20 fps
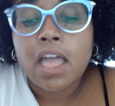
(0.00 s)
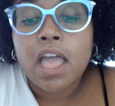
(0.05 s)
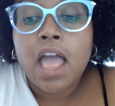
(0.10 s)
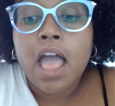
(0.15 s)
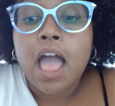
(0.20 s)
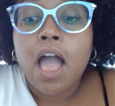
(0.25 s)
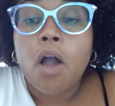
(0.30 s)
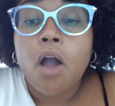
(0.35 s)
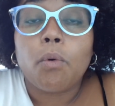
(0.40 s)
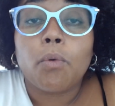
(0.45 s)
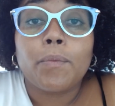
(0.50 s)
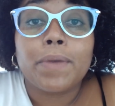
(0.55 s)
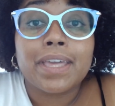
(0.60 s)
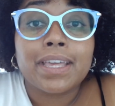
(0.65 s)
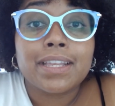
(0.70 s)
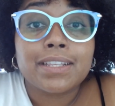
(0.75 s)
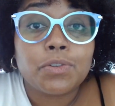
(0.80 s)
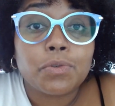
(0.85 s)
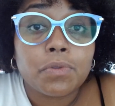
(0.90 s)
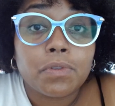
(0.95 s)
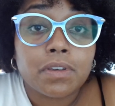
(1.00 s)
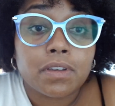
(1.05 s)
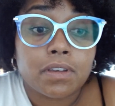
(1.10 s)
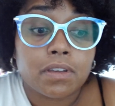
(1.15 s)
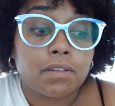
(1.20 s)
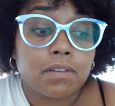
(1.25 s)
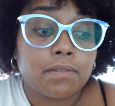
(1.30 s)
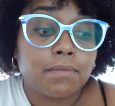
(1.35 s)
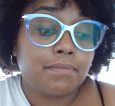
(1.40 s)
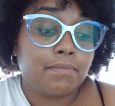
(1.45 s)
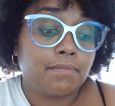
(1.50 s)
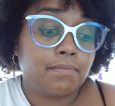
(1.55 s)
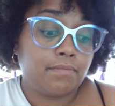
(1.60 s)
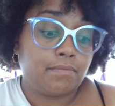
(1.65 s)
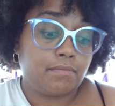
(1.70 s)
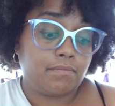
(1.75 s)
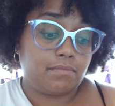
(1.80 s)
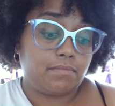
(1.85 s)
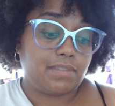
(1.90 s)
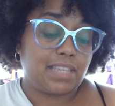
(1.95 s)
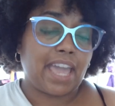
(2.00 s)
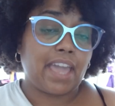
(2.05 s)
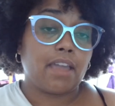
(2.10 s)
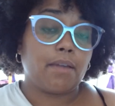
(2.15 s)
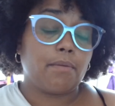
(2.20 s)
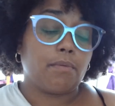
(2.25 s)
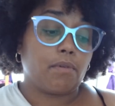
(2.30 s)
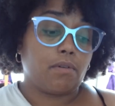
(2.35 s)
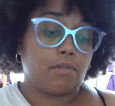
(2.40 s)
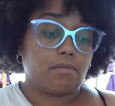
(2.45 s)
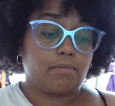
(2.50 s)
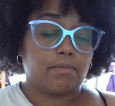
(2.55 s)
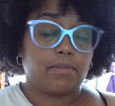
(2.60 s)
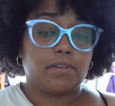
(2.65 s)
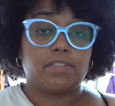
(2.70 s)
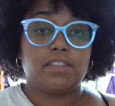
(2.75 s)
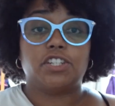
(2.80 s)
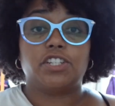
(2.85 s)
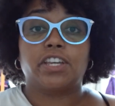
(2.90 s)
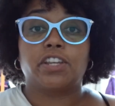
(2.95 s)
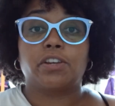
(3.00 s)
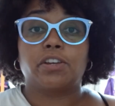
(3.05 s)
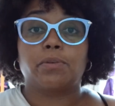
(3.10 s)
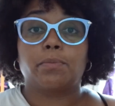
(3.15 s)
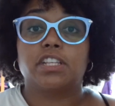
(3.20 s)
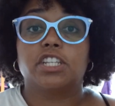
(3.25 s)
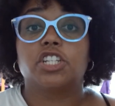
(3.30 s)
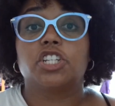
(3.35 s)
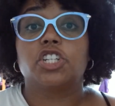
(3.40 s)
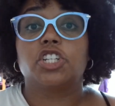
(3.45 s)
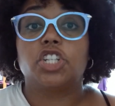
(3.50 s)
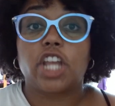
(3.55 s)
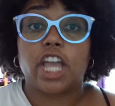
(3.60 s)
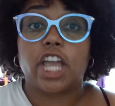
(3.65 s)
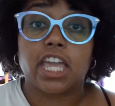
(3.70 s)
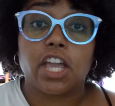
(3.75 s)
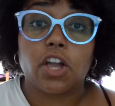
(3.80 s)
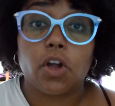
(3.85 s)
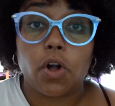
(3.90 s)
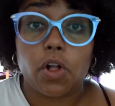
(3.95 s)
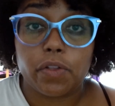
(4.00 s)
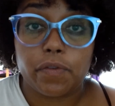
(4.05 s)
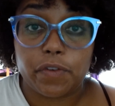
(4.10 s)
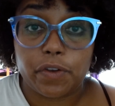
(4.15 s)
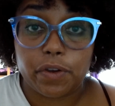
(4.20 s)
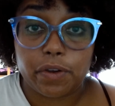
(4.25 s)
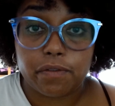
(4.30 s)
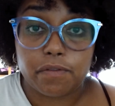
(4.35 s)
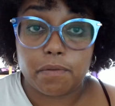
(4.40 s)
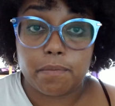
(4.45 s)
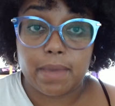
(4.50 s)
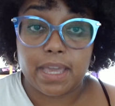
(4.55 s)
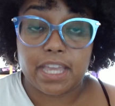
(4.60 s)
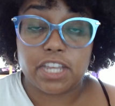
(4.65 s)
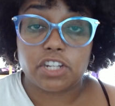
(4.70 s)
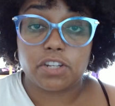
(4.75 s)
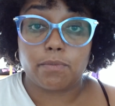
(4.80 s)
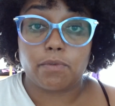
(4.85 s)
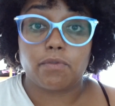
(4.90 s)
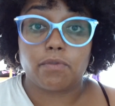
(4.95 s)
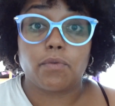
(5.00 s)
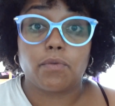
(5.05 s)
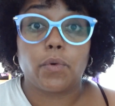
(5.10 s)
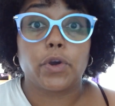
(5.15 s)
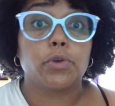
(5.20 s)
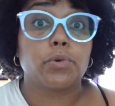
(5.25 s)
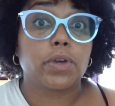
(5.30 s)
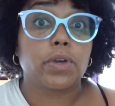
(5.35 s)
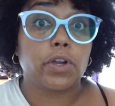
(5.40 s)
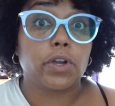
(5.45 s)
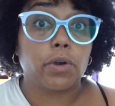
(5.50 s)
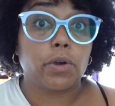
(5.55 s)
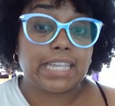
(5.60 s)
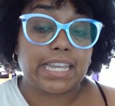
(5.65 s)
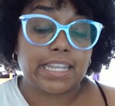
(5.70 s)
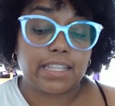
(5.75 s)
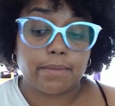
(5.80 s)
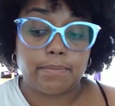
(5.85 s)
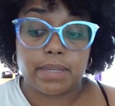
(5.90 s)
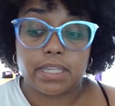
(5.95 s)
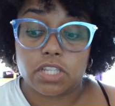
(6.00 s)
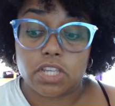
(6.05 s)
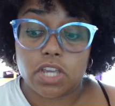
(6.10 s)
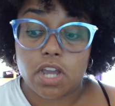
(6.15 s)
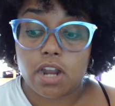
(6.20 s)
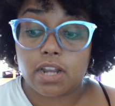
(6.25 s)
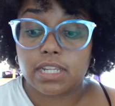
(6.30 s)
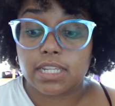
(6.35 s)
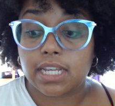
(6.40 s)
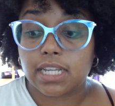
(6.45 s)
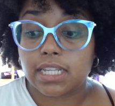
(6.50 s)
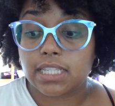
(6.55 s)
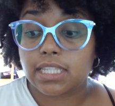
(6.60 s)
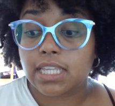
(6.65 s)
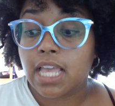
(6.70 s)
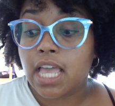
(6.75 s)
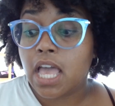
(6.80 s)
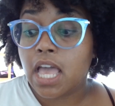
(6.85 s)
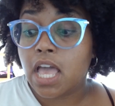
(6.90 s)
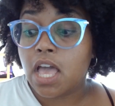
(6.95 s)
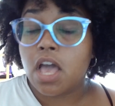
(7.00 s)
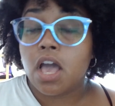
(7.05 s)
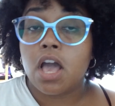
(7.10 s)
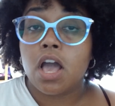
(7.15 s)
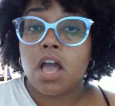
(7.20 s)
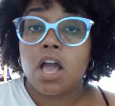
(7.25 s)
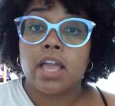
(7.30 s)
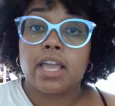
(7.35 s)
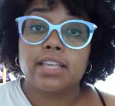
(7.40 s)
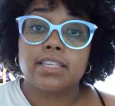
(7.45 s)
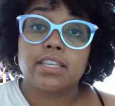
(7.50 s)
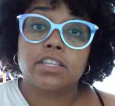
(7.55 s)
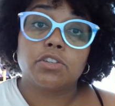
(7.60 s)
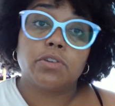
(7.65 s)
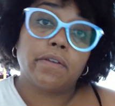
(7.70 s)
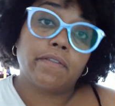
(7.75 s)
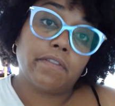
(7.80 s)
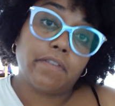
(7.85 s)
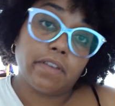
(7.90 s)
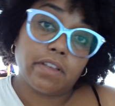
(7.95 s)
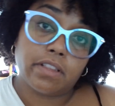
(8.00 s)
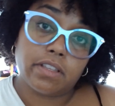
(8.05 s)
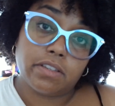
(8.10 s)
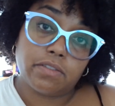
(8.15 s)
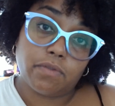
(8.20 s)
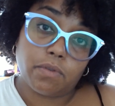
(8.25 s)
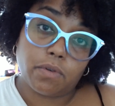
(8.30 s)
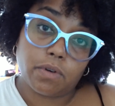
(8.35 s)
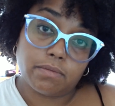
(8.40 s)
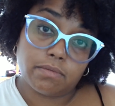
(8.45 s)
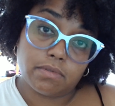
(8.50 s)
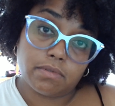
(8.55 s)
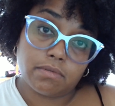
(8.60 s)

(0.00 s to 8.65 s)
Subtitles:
When we get to the table where the gentleman is checking all of your information before you can go take the PCR test, he says you have to fill out these forms.